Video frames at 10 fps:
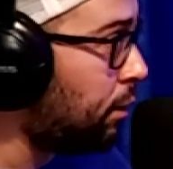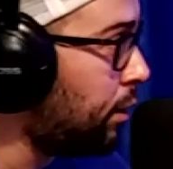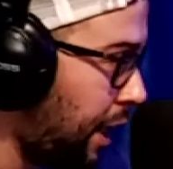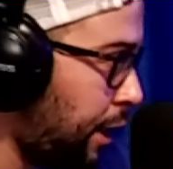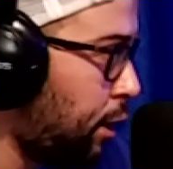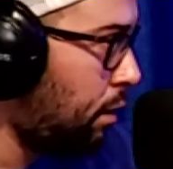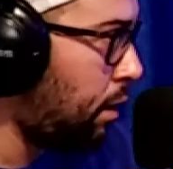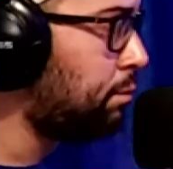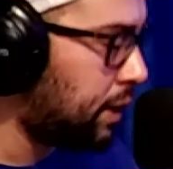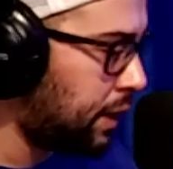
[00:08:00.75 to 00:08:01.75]
Like right.
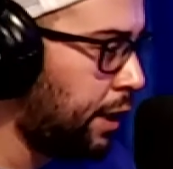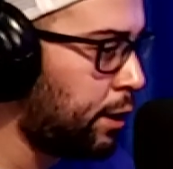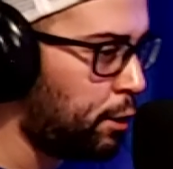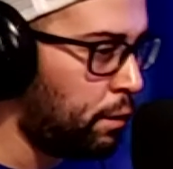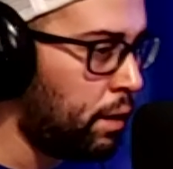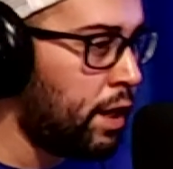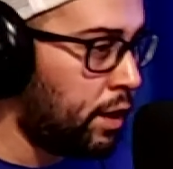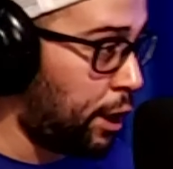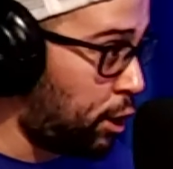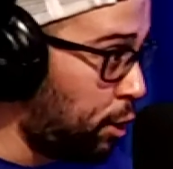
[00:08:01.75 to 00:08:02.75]
I'm saying, you. Yeah.
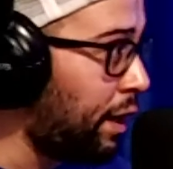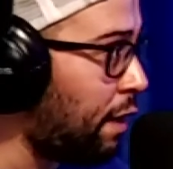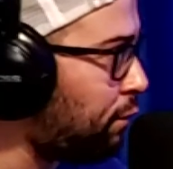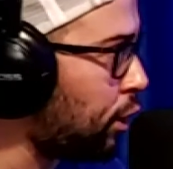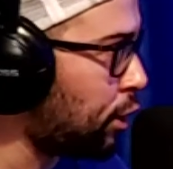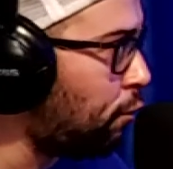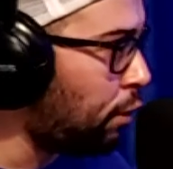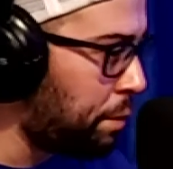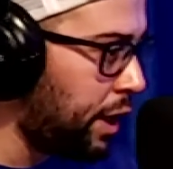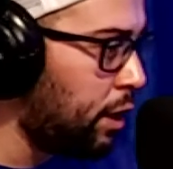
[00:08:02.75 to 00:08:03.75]
Like yeah, you get fucked over
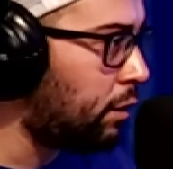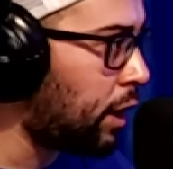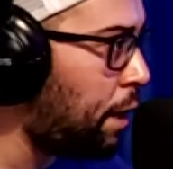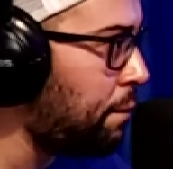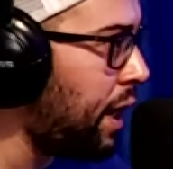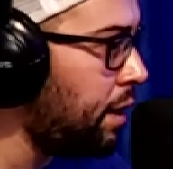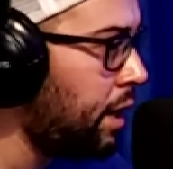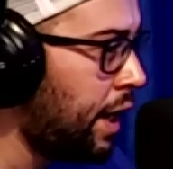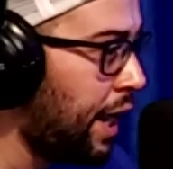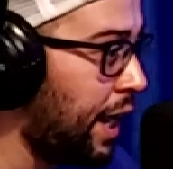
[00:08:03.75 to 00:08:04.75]
being a cut man
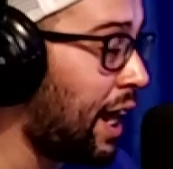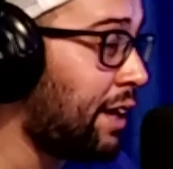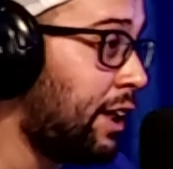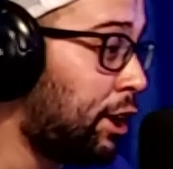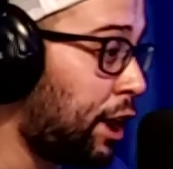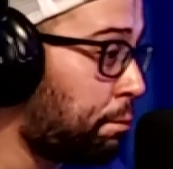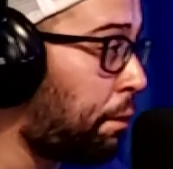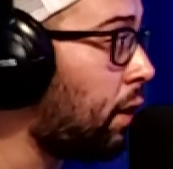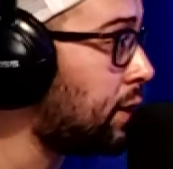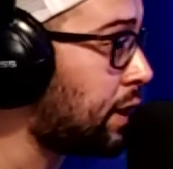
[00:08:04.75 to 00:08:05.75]
and I think Jake
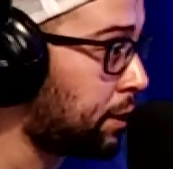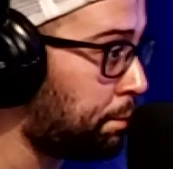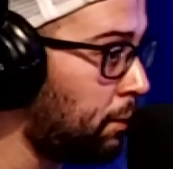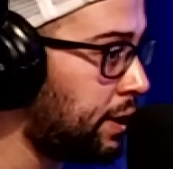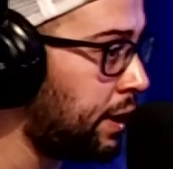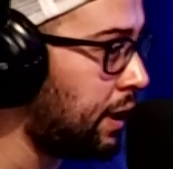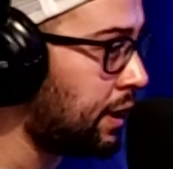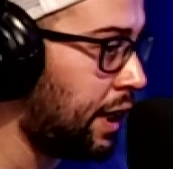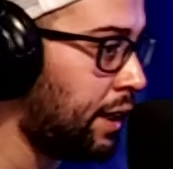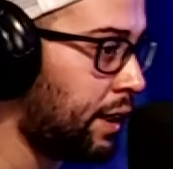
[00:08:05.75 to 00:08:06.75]
Paul is exposing it,
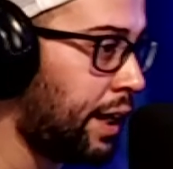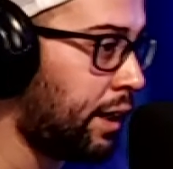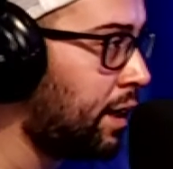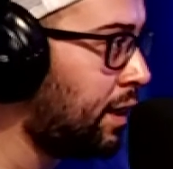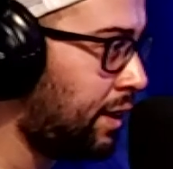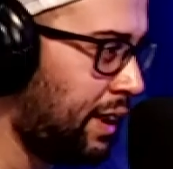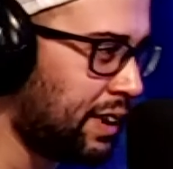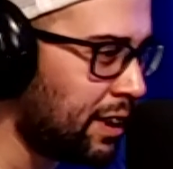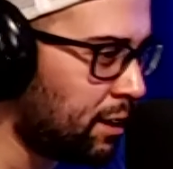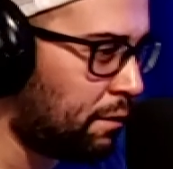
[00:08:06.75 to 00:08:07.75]
saying like these
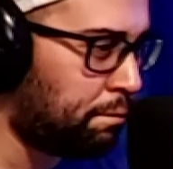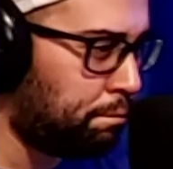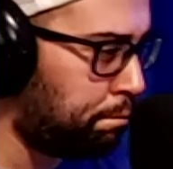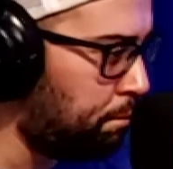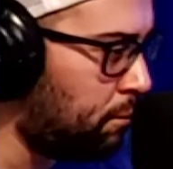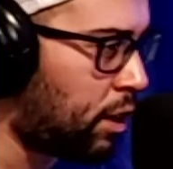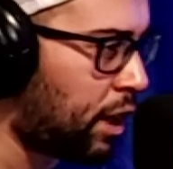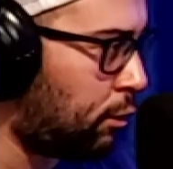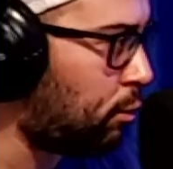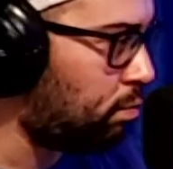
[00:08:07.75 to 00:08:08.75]
guys are
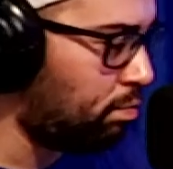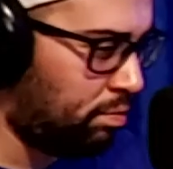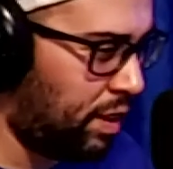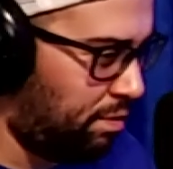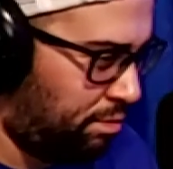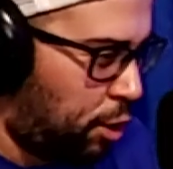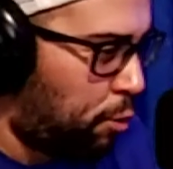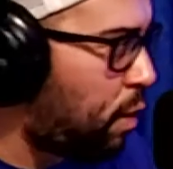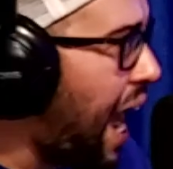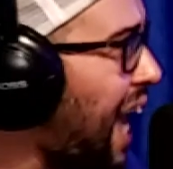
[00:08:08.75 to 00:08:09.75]
they're
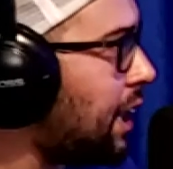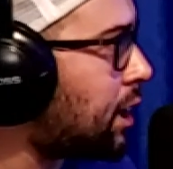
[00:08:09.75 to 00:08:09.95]
rats,